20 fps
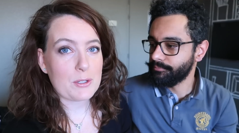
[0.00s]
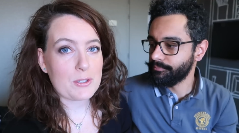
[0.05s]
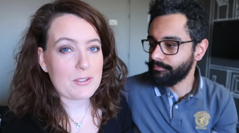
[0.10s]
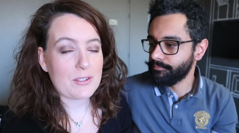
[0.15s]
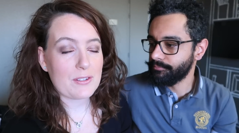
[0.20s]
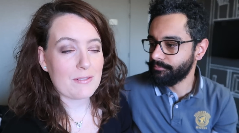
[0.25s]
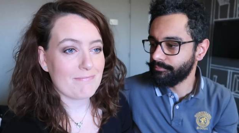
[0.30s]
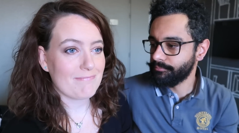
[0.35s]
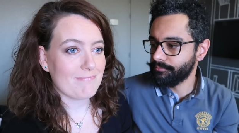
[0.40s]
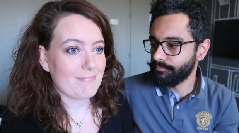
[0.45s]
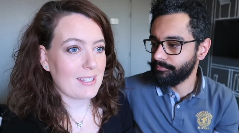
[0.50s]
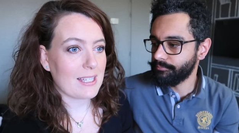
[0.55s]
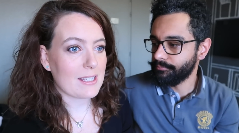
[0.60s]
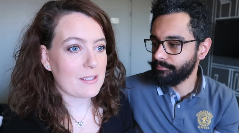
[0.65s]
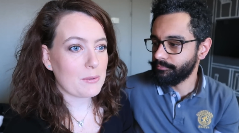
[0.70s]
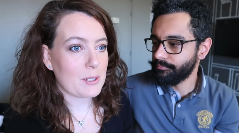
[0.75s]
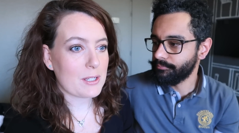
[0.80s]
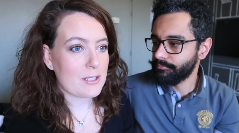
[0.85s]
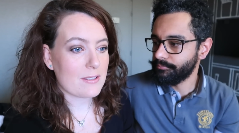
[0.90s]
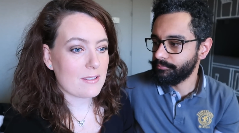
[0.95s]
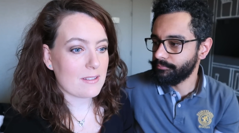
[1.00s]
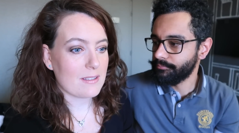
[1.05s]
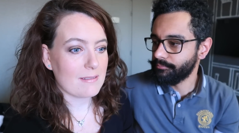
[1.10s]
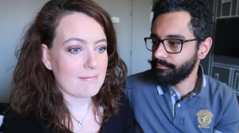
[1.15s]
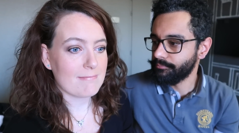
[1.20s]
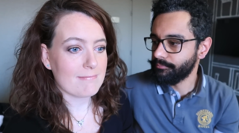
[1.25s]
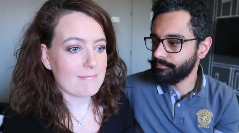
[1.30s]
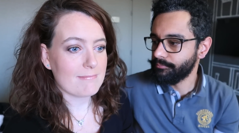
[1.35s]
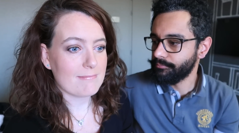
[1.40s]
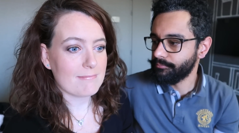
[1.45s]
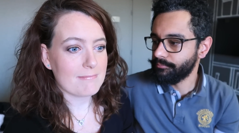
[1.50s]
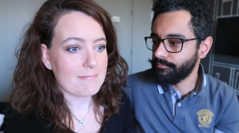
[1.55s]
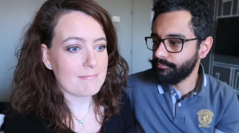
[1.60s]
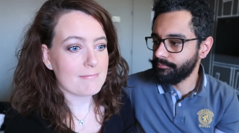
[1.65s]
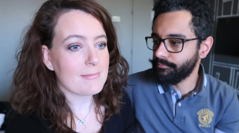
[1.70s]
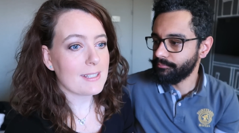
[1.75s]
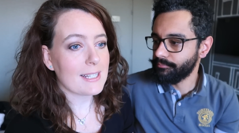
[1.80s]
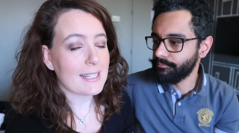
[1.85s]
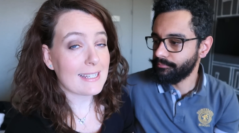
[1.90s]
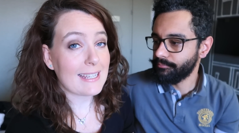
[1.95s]
Speaker 1: was it was
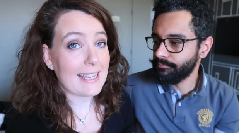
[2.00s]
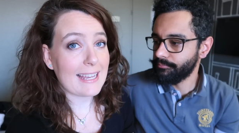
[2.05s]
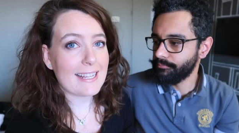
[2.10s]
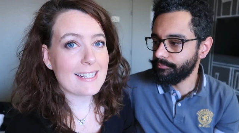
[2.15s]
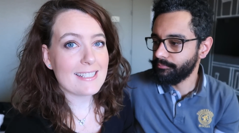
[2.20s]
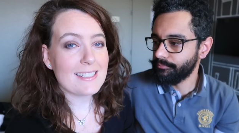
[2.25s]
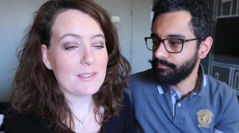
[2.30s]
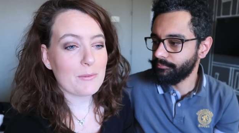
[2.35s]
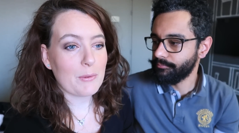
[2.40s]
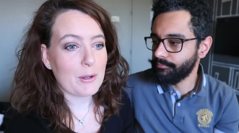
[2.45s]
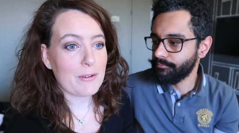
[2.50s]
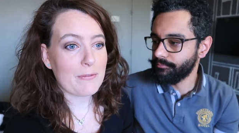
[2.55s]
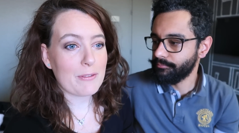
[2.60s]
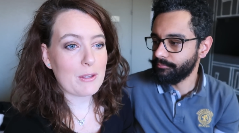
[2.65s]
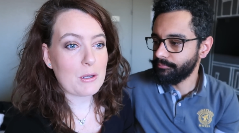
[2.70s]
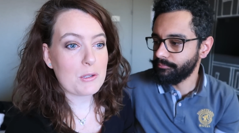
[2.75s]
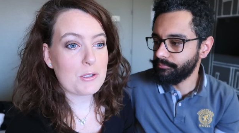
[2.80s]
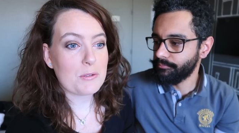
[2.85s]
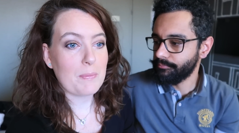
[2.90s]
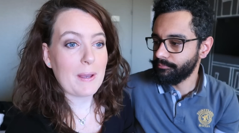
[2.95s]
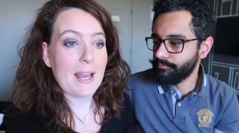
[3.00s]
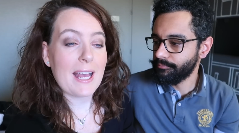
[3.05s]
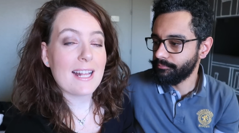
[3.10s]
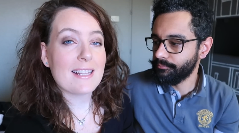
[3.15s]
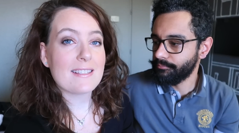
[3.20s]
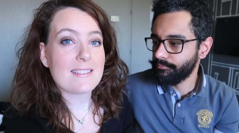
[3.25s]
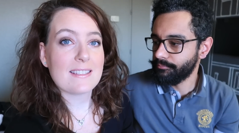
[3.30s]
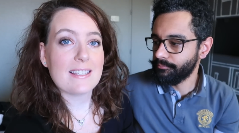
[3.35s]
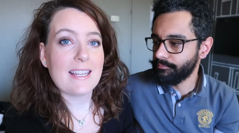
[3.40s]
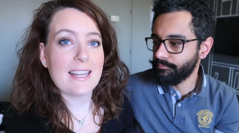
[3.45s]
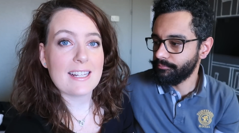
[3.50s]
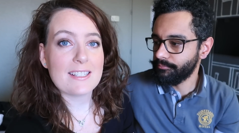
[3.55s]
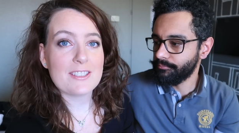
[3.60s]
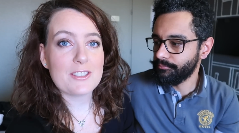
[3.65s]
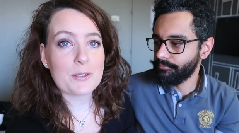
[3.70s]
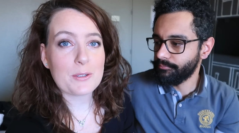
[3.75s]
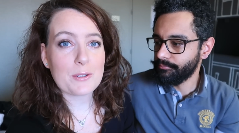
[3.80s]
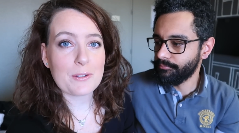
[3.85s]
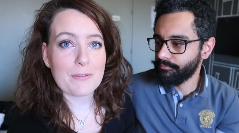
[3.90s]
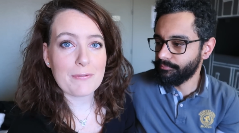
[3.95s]
again one of those beds
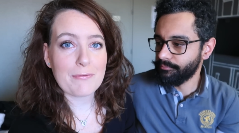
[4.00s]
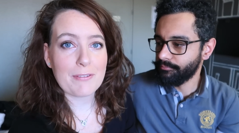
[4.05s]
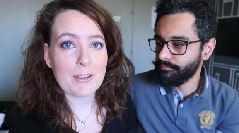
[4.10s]
that you could